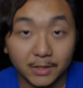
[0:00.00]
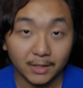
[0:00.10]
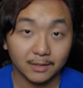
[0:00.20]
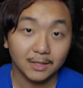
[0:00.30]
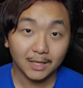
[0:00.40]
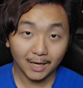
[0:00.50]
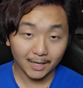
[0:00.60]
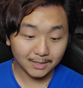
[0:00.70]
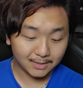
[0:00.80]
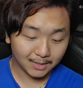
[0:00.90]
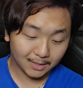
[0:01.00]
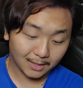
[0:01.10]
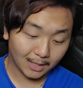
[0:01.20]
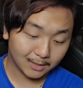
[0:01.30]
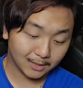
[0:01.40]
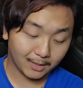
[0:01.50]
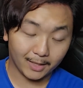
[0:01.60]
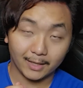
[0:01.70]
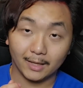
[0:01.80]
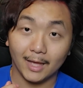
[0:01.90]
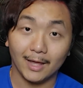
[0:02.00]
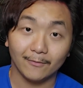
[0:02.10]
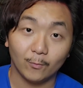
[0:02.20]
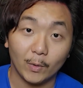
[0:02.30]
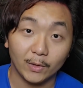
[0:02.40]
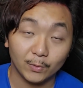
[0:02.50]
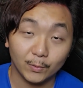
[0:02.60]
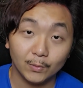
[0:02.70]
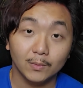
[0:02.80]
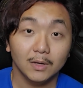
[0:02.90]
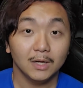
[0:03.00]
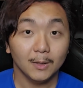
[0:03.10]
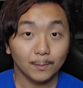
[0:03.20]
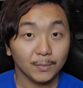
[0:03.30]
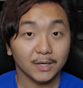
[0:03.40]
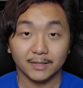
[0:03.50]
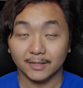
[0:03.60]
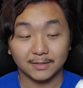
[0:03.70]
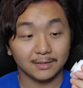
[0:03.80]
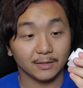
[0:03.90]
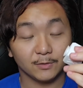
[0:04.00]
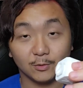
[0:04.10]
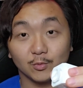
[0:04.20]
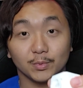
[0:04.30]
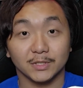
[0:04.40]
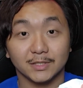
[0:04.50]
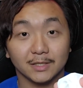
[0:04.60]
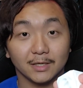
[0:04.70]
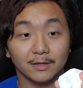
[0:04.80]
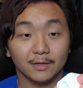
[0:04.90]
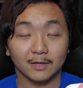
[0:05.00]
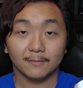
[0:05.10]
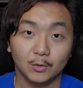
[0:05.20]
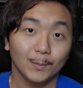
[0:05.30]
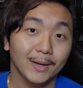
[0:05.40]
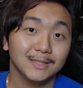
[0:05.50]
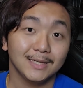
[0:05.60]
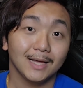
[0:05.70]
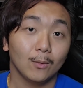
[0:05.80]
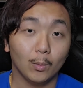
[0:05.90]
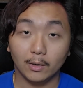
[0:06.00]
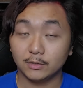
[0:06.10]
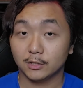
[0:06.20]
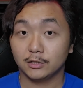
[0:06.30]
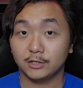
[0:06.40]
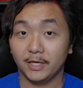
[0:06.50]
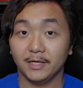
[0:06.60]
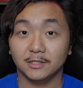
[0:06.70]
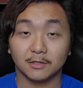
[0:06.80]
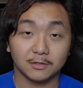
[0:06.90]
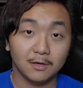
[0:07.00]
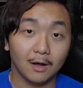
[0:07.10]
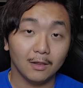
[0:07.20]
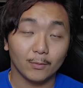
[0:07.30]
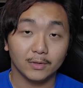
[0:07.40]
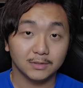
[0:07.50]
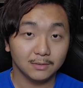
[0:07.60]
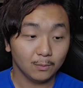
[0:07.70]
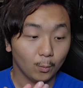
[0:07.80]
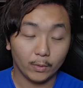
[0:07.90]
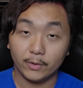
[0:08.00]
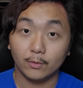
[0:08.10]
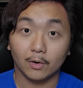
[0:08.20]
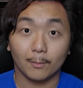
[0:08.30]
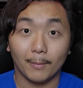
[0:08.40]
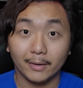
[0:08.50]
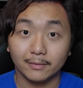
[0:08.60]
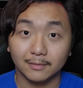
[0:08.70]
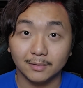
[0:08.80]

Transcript: it in. I did kind of get it halfway through, but it's like super stuck in there. You might say that, well, just change the tolerance when you are modeling